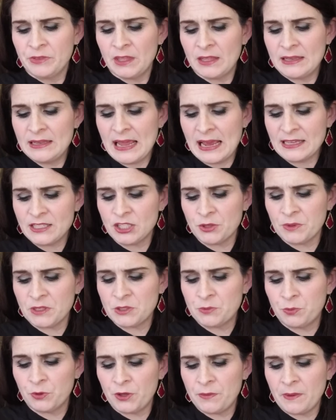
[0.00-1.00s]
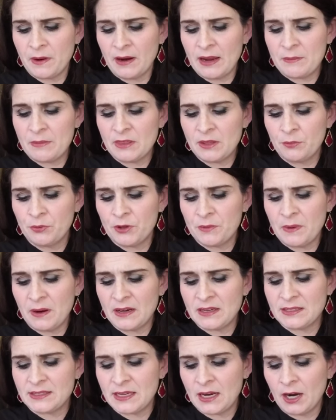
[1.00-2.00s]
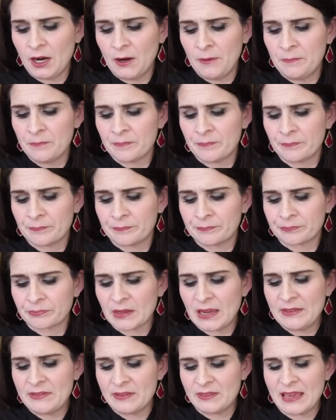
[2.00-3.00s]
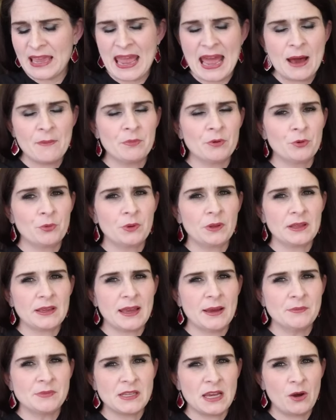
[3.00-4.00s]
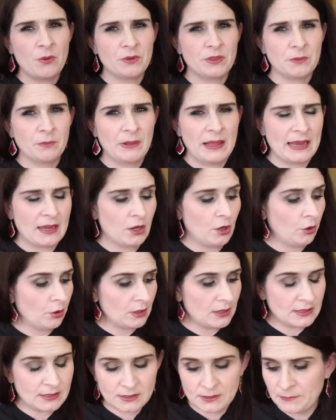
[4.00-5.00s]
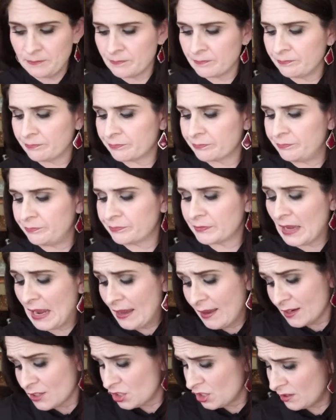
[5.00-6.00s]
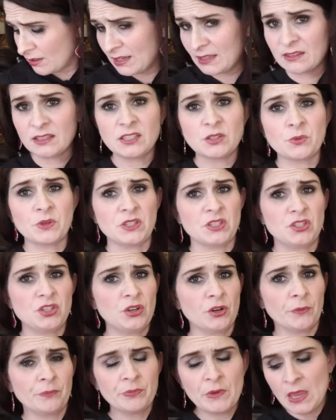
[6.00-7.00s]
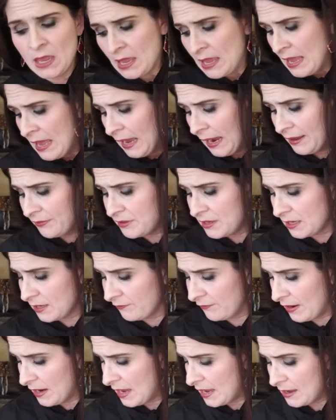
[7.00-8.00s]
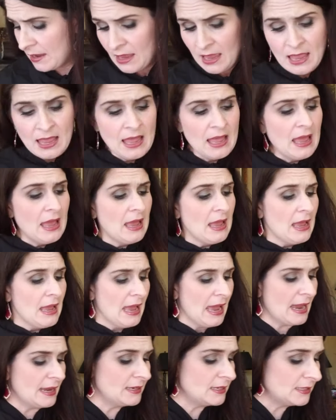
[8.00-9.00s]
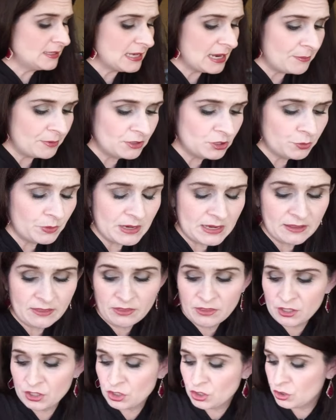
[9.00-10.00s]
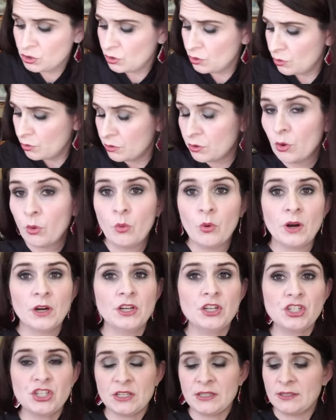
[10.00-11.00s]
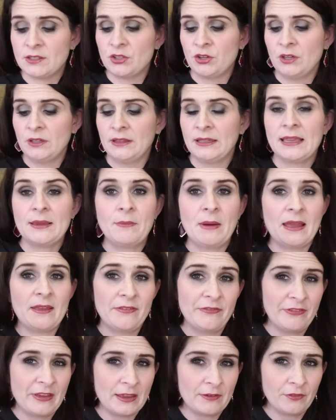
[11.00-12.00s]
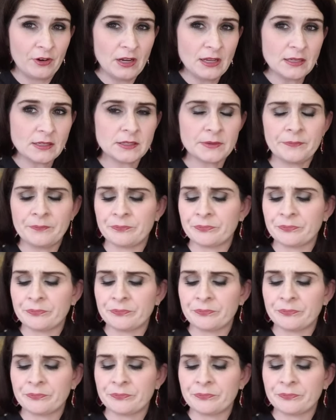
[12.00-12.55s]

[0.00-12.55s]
Not so much blueberry. I mean, the blueberry's there. I think the apple really comes out with the black currant. I actually like this one too. I think if I had to say between the two, the orange is certainly my favorite.